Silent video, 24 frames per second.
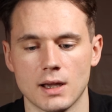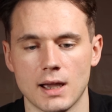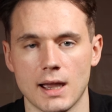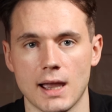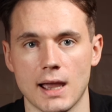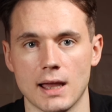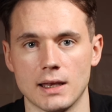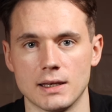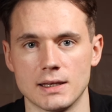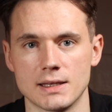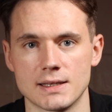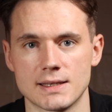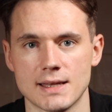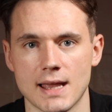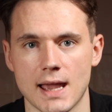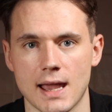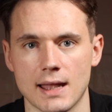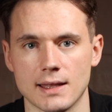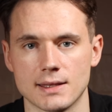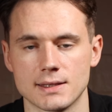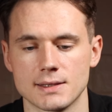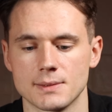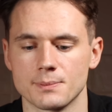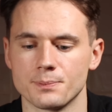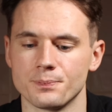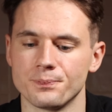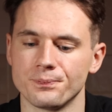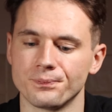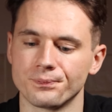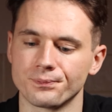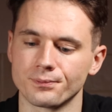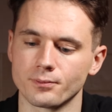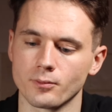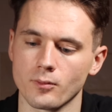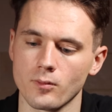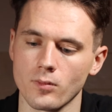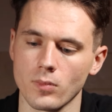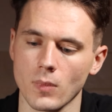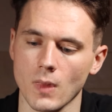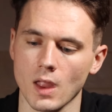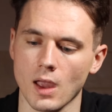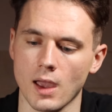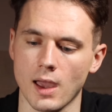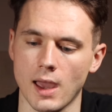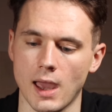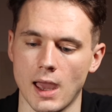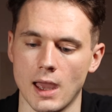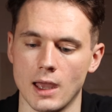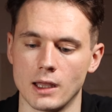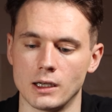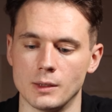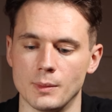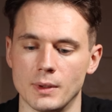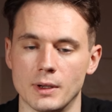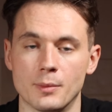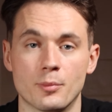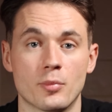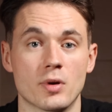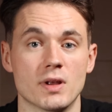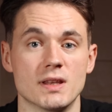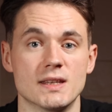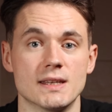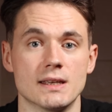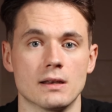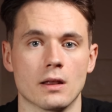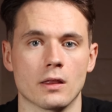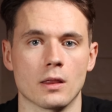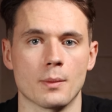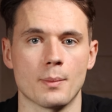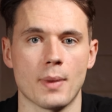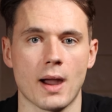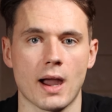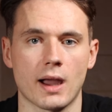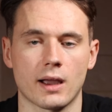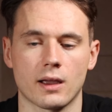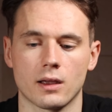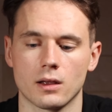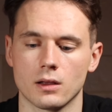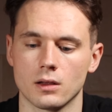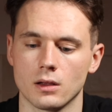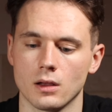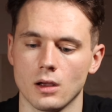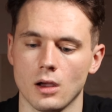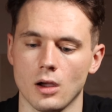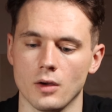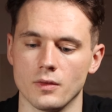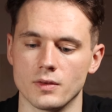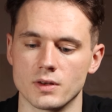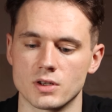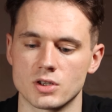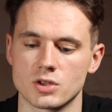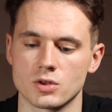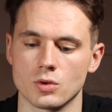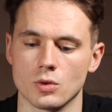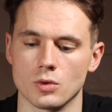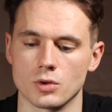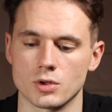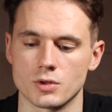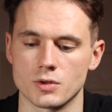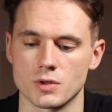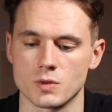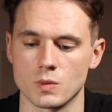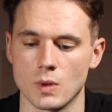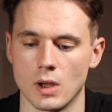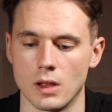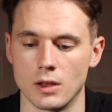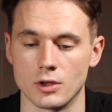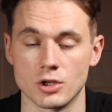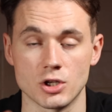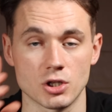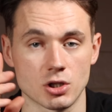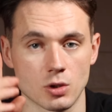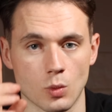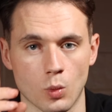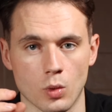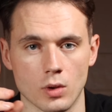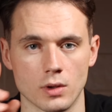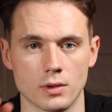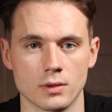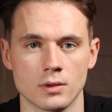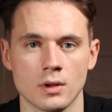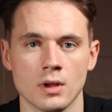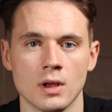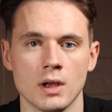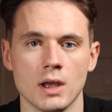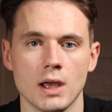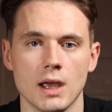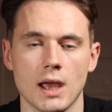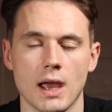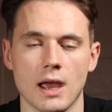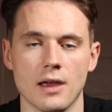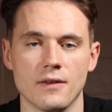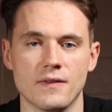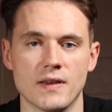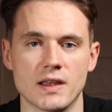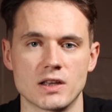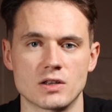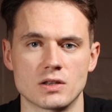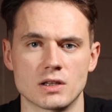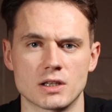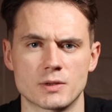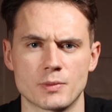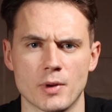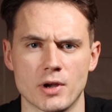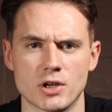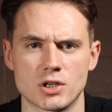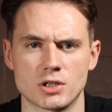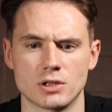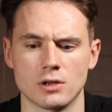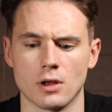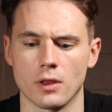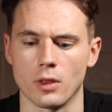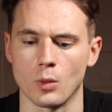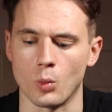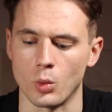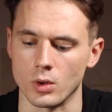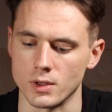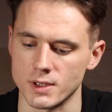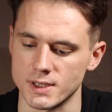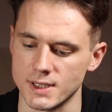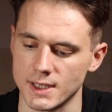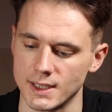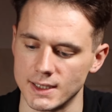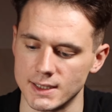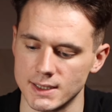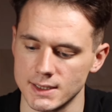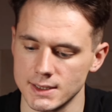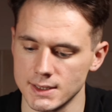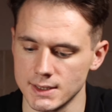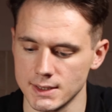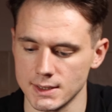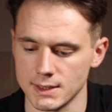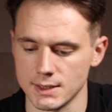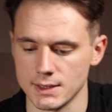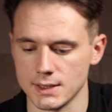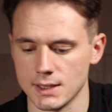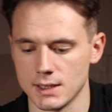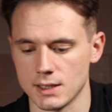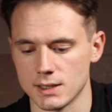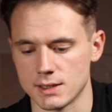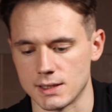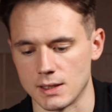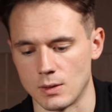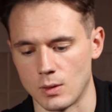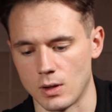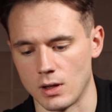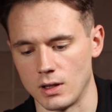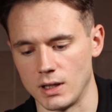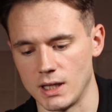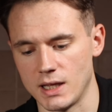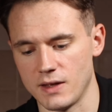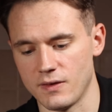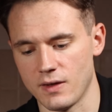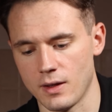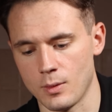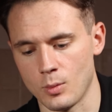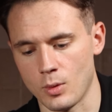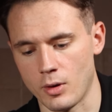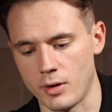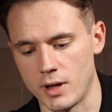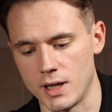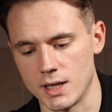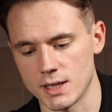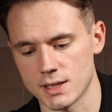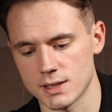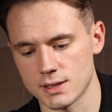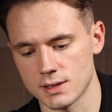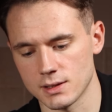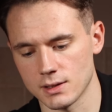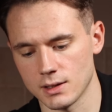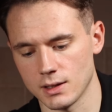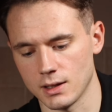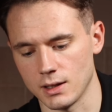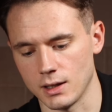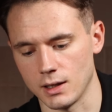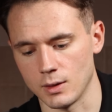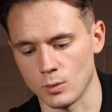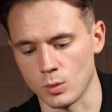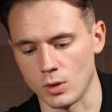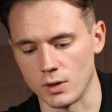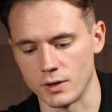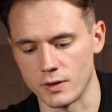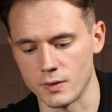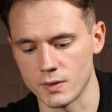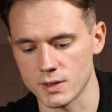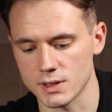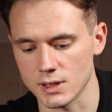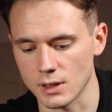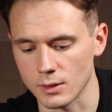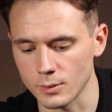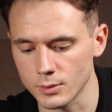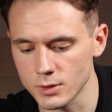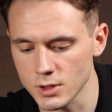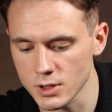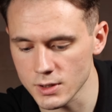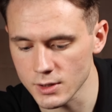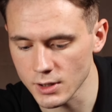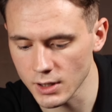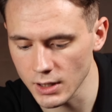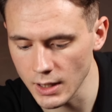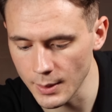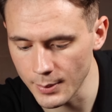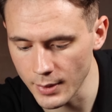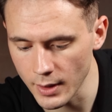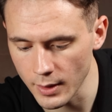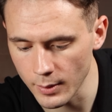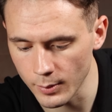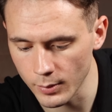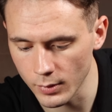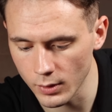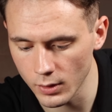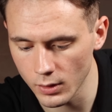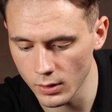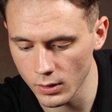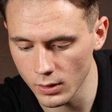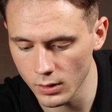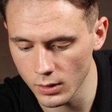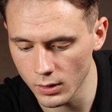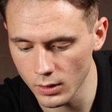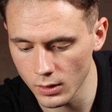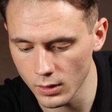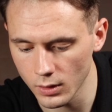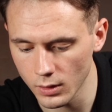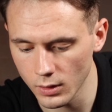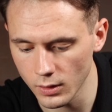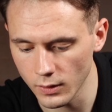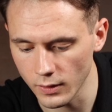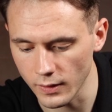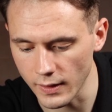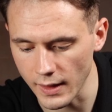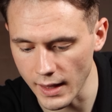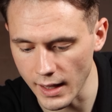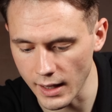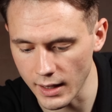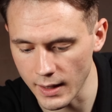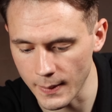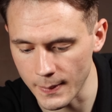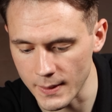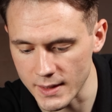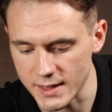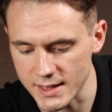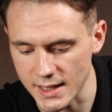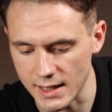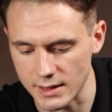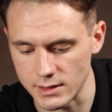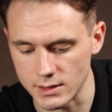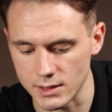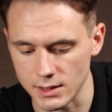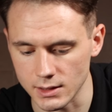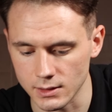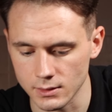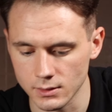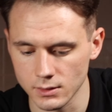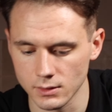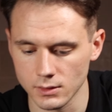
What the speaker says: and his hat and a bit of printing on the back of his torso as well, and just the one facial expression on the one side. So I'll leave him where he is. What I'll do is I'll just clip him there in the tender.